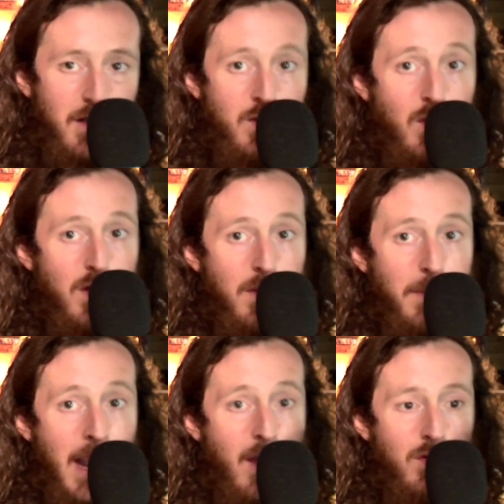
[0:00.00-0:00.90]
your
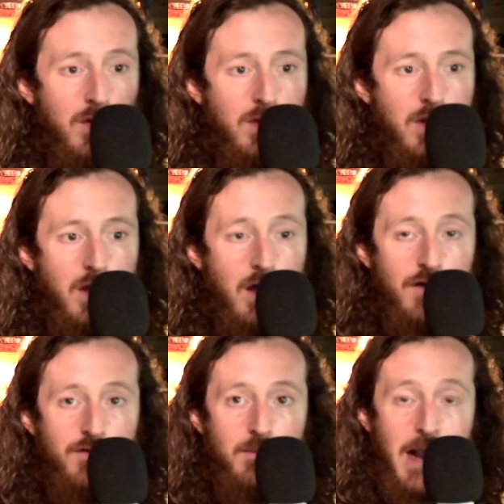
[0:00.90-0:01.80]
power
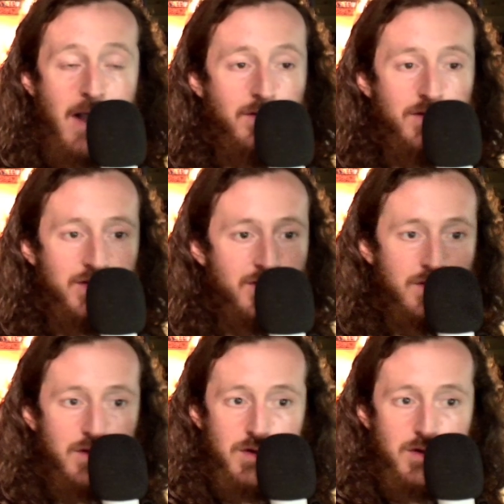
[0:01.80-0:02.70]
of boundless
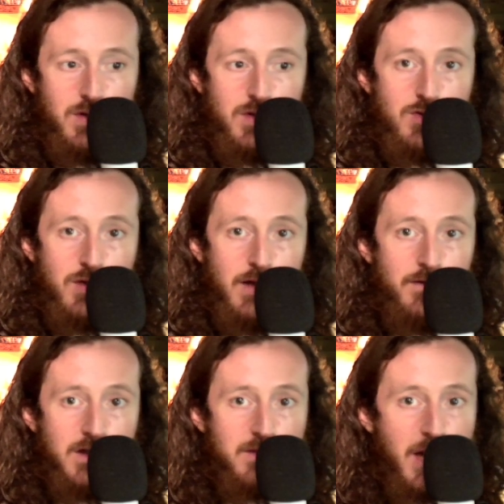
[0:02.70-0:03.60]
creative
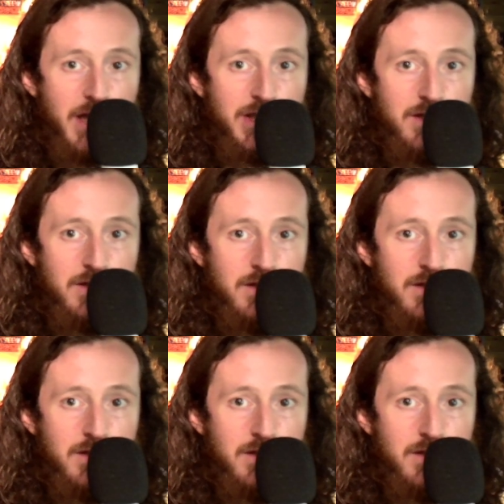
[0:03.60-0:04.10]
expression,